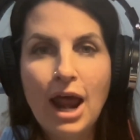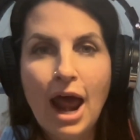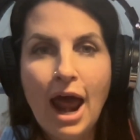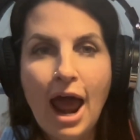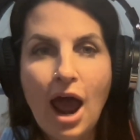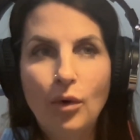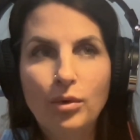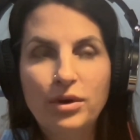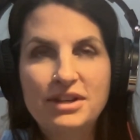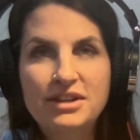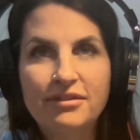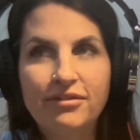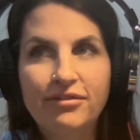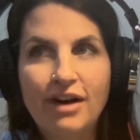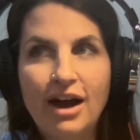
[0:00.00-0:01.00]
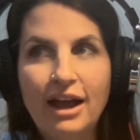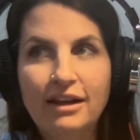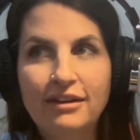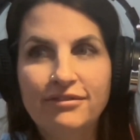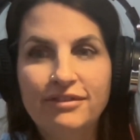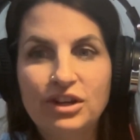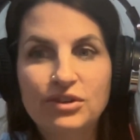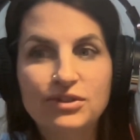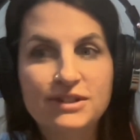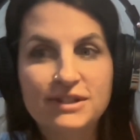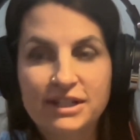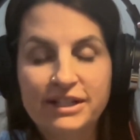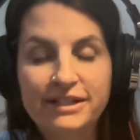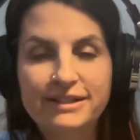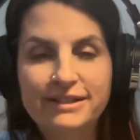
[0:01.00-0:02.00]
how we define
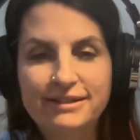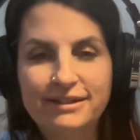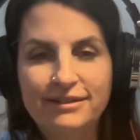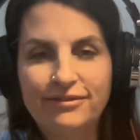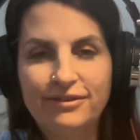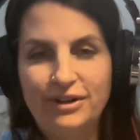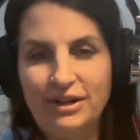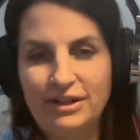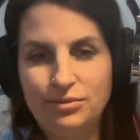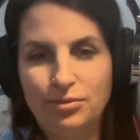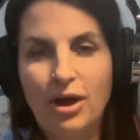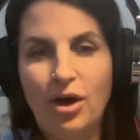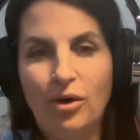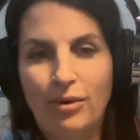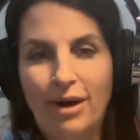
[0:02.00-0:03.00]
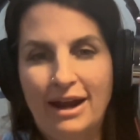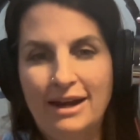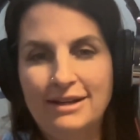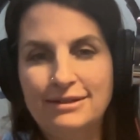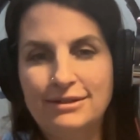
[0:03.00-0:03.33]
Finkelstein's is different as well, right?